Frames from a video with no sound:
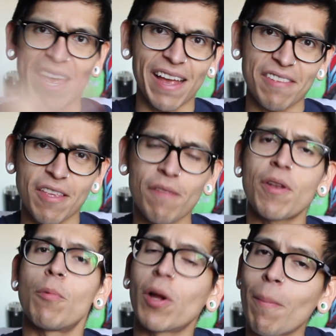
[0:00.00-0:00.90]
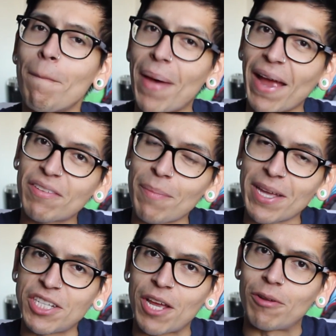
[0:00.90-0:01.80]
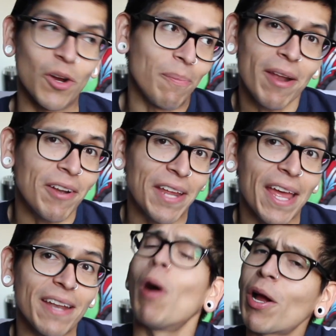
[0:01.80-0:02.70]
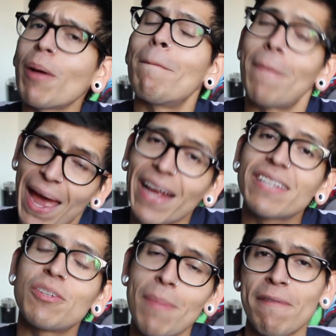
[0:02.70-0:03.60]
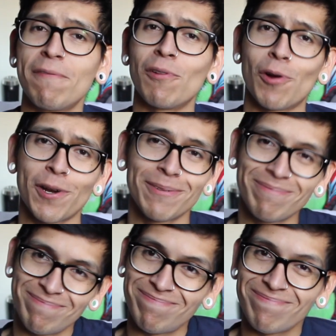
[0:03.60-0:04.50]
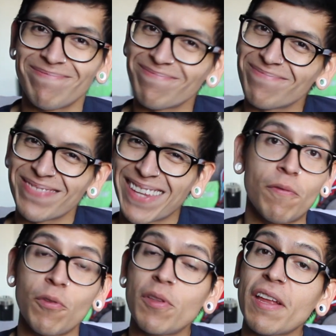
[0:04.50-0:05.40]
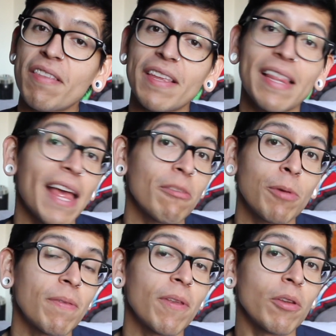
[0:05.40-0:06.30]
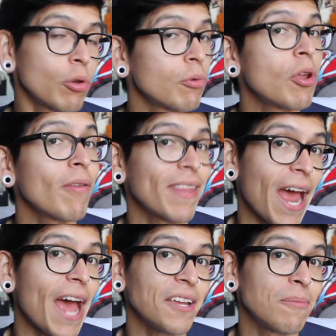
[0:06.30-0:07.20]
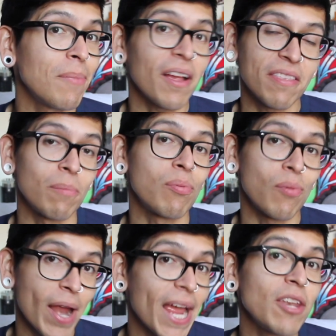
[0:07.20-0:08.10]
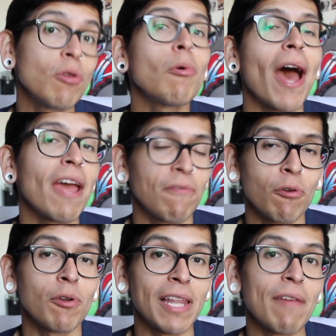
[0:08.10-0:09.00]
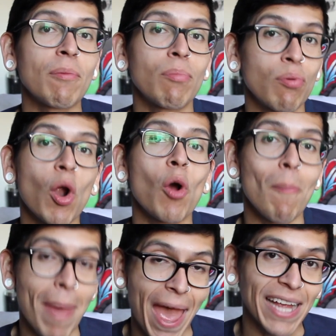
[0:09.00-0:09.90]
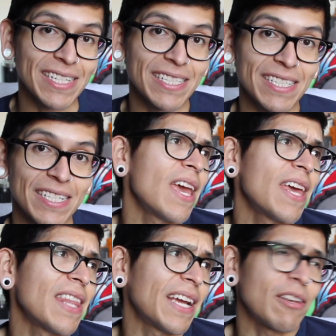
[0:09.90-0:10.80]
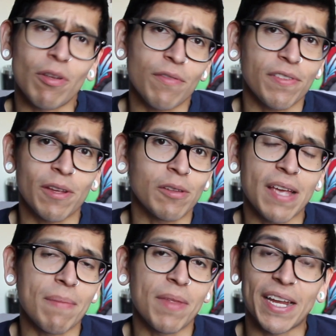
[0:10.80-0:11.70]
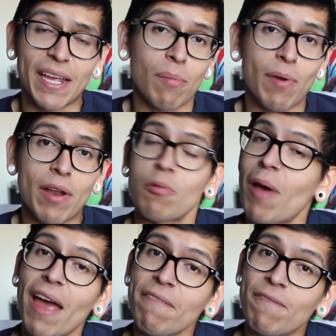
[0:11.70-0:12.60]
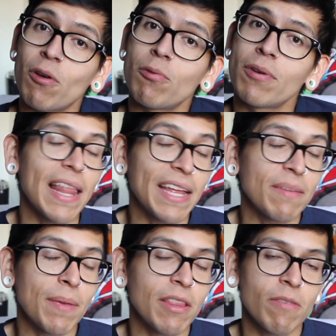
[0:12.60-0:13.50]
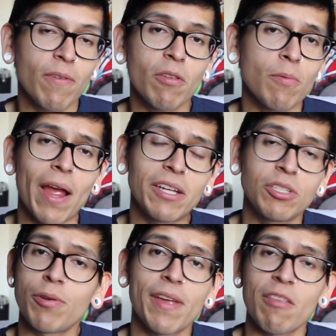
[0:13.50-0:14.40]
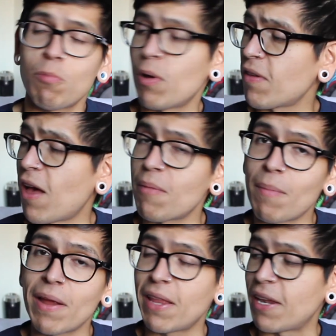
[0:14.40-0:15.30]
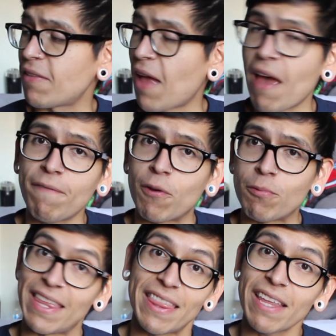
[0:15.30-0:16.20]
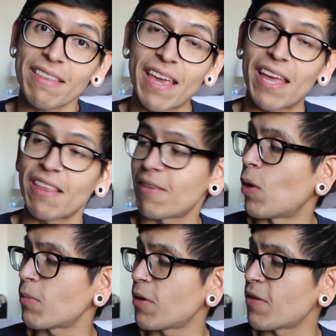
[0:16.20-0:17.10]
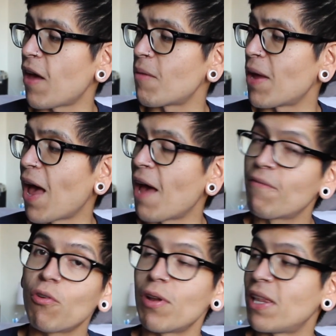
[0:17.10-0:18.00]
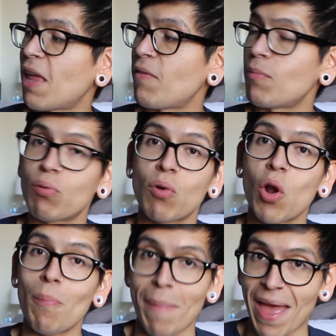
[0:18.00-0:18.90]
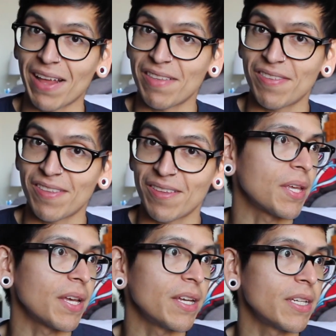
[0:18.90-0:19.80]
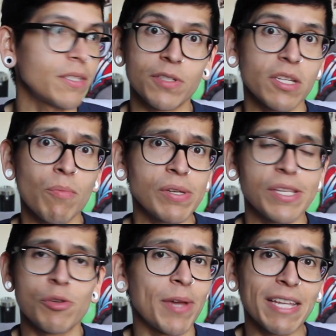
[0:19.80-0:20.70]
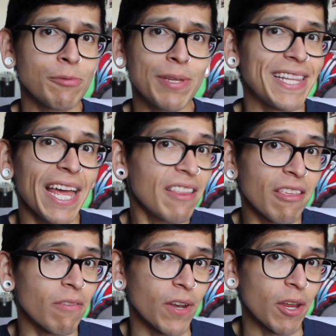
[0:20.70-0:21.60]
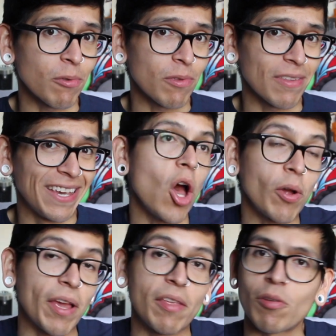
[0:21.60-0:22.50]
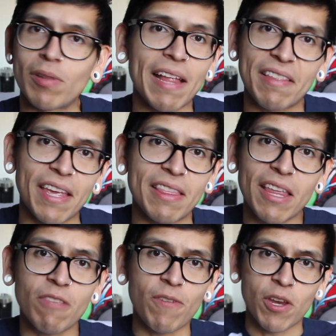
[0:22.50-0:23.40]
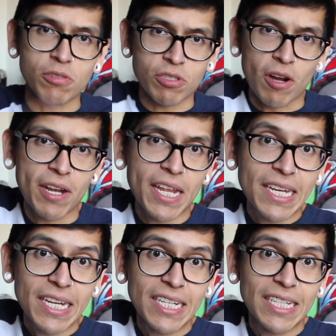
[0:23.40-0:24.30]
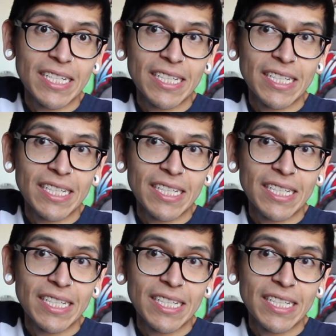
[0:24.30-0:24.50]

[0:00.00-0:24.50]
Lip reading: Hey guys, it's Alvin and welcome back to my channel. Or better yet, welcome back to my floor. Okay, so if you did see last week's video, you'll know that I unboxed the brand new iPhone 11 Pro Max. And like I do every single time that I get a brand new iPhone, I like to make these videos where I show you guys what's on my latest iPhone. In this case, what is on my iPhone 11 Pro Max. Because for some reason, you guys really like these videos. Okay, so let's get this video started.